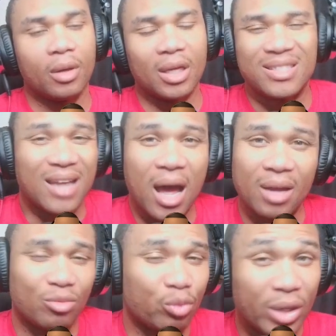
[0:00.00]
it's
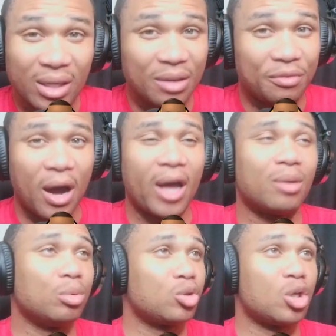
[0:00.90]
not really
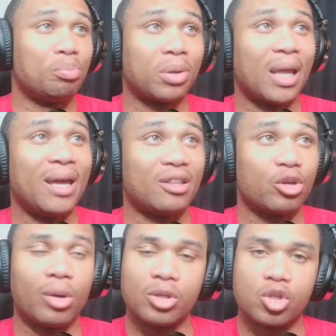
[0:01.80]
viable to play.
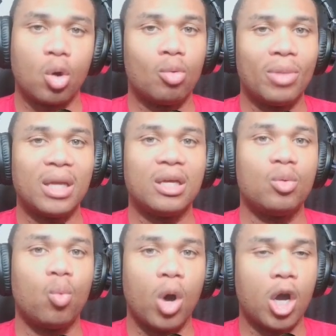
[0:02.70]
There are so
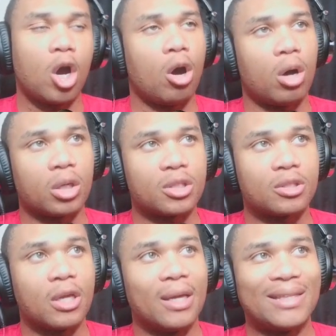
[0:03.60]
many 1
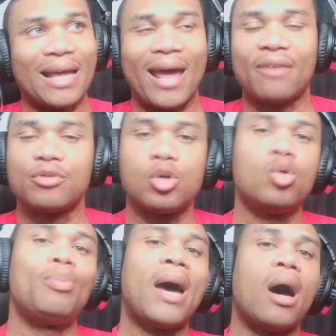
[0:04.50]
costs that have
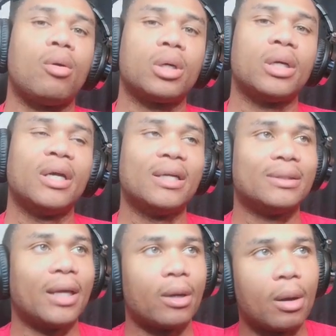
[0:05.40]
2 power
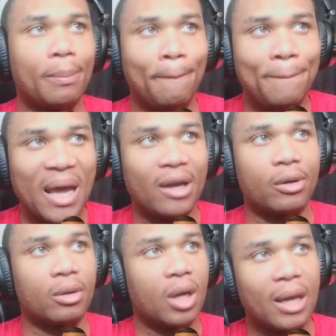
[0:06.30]
that are
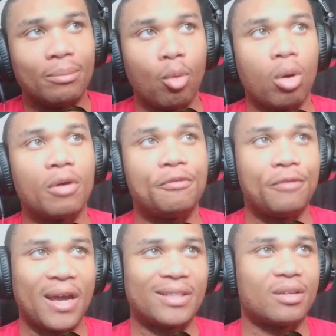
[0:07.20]
better and more
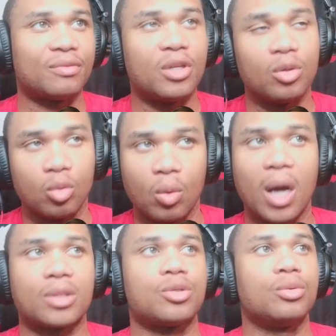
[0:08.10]
effective than
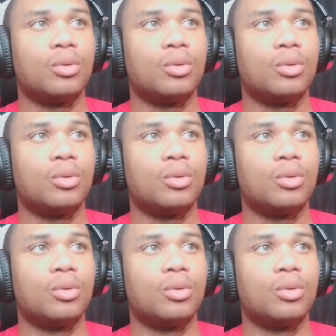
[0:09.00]
Uatu.